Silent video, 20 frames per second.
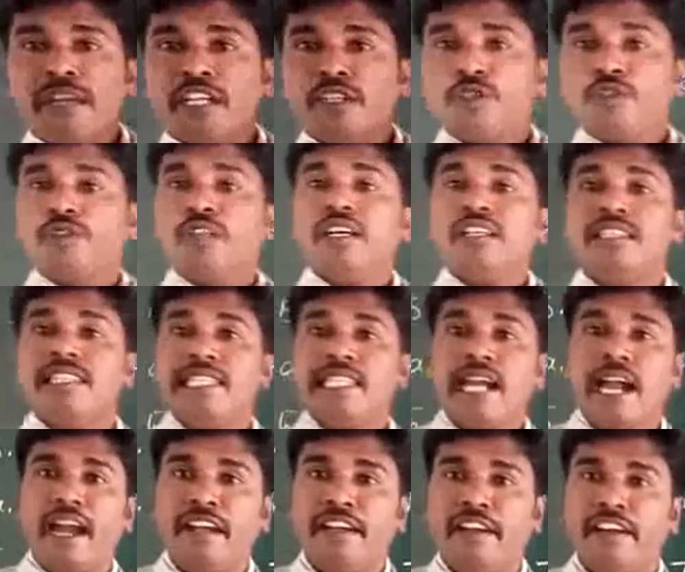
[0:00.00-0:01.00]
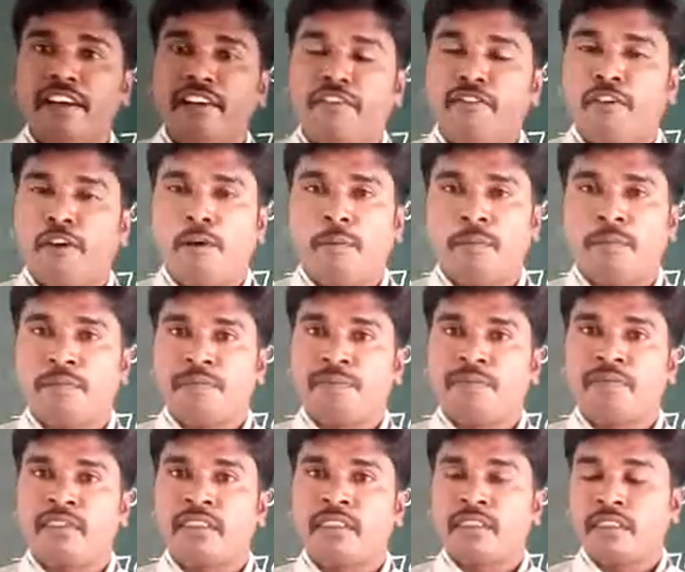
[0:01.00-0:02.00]
into the standard form.
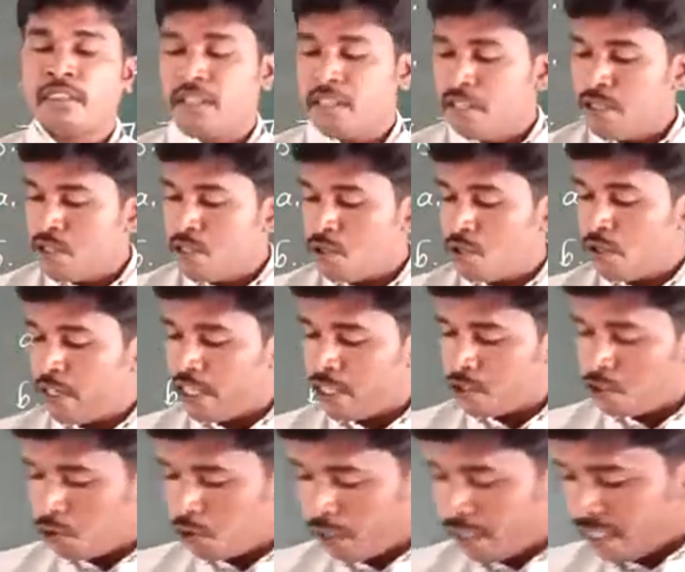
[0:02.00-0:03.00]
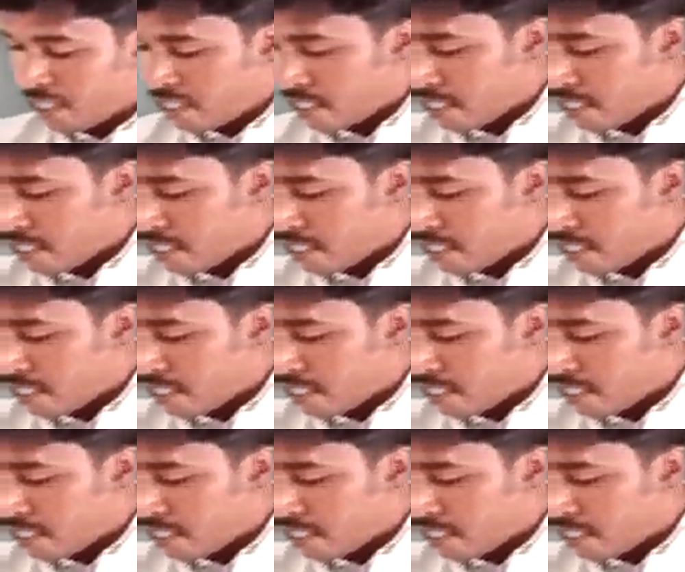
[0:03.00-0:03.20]
So dear students,